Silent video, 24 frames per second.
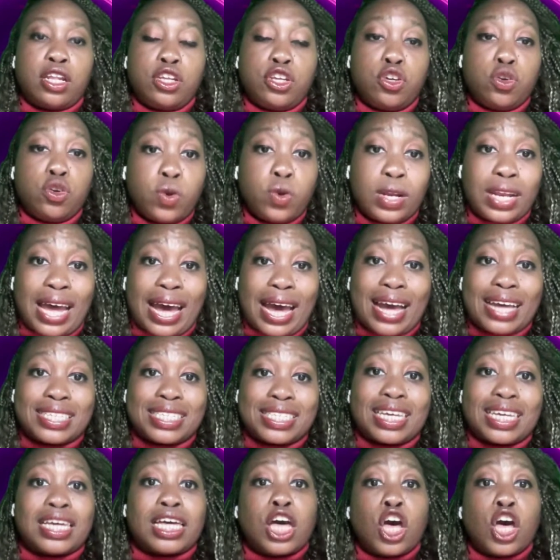
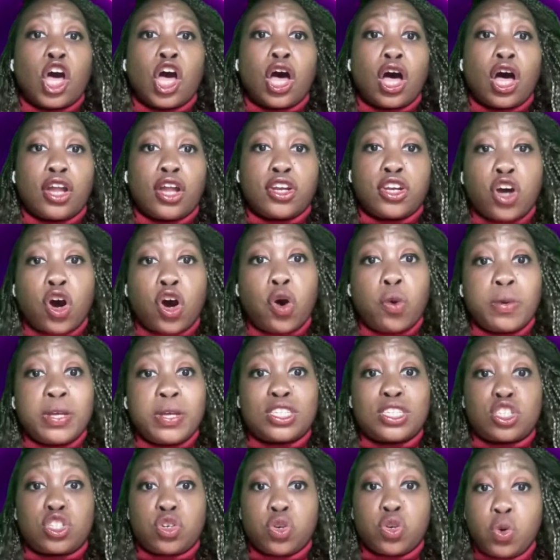utilizing
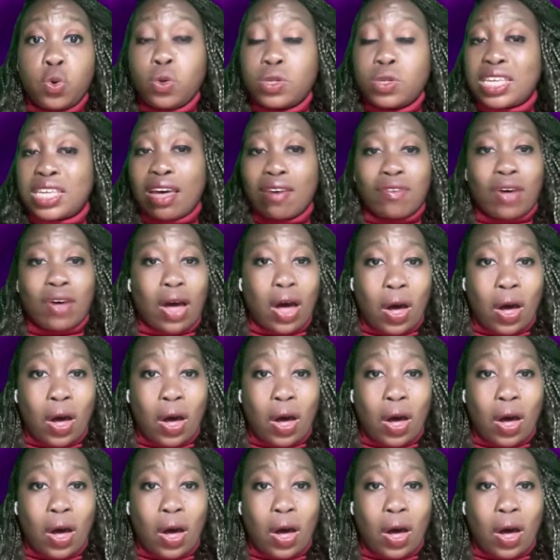Adobe's tools have